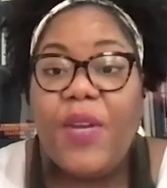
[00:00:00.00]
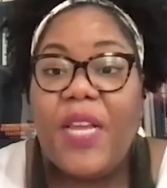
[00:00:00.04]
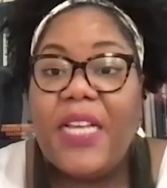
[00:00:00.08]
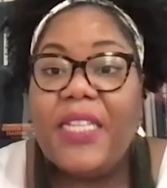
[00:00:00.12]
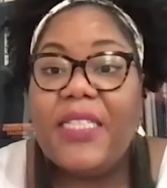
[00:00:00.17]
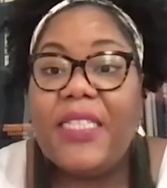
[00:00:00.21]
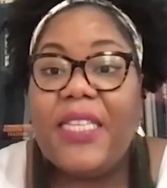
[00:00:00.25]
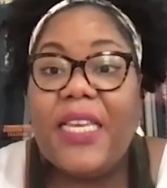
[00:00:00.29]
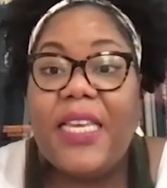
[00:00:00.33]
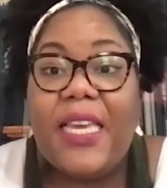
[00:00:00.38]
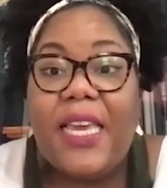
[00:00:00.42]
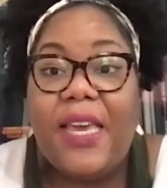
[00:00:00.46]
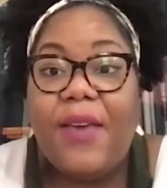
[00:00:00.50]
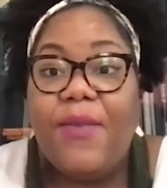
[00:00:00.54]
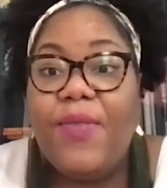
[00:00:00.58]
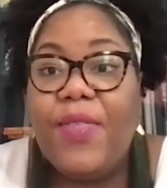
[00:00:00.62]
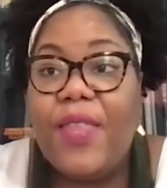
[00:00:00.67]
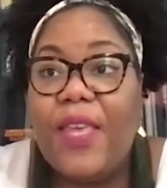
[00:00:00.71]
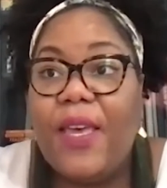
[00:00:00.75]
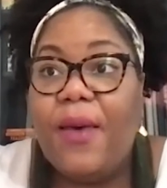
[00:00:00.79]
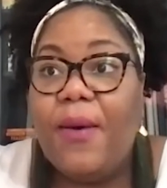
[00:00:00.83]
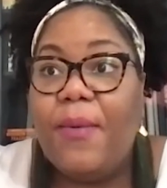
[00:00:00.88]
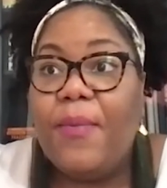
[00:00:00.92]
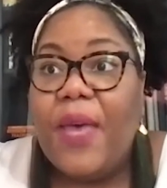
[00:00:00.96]
need to
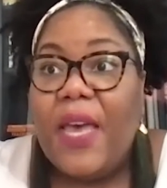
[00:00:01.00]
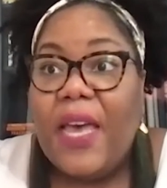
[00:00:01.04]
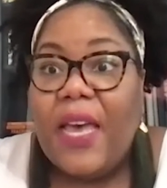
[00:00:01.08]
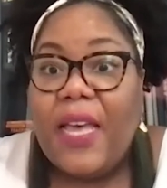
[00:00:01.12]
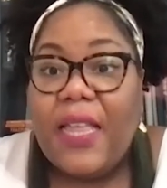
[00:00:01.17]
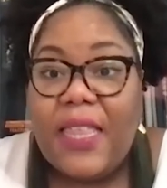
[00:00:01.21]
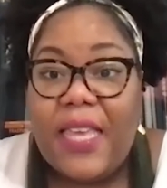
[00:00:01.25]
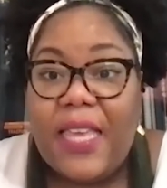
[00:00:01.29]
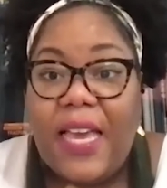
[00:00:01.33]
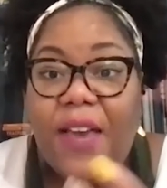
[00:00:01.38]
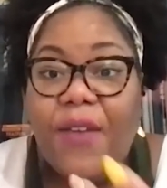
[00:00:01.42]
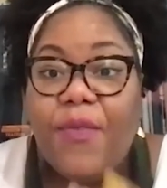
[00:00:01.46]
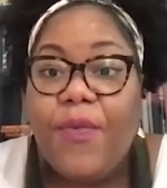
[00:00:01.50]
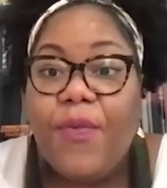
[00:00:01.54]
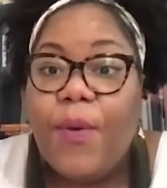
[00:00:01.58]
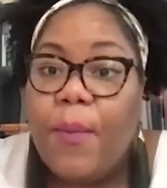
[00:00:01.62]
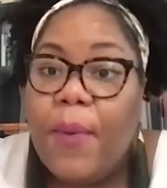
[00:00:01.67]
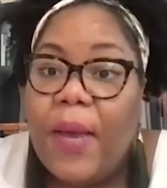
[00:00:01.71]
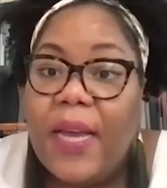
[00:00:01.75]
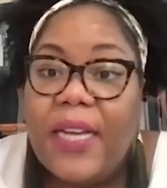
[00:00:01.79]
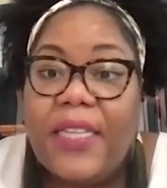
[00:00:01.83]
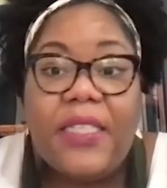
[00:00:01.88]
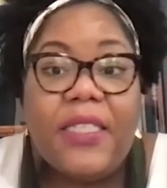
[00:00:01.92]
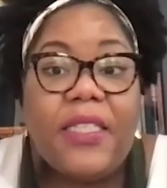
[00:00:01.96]
give them the
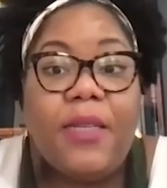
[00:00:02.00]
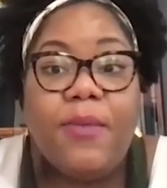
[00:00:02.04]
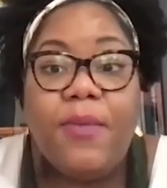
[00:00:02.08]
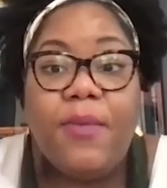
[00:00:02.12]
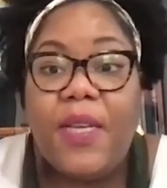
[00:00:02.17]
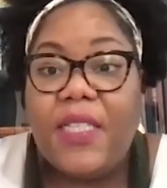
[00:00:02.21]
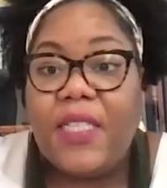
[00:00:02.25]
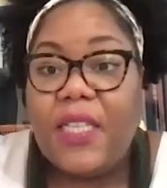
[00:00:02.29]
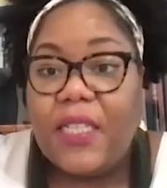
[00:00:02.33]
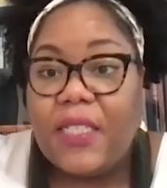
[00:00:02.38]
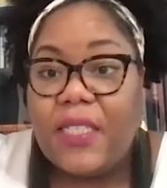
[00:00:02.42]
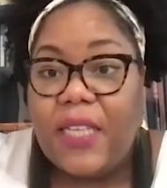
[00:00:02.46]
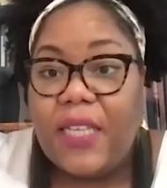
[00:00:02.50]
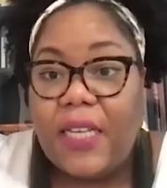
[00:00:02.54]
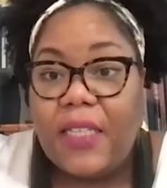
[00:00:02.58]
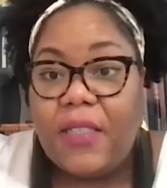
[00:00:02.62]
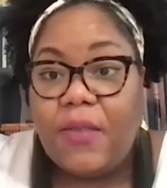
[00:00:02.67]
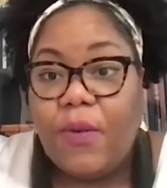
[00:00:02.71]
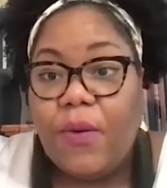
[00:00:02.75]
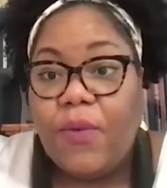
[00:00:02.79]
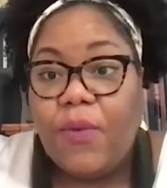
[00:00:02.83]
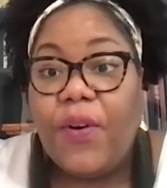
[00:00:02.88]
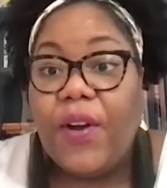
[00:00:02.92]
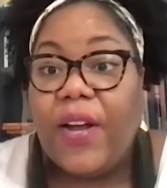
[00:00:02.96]
information to be successful?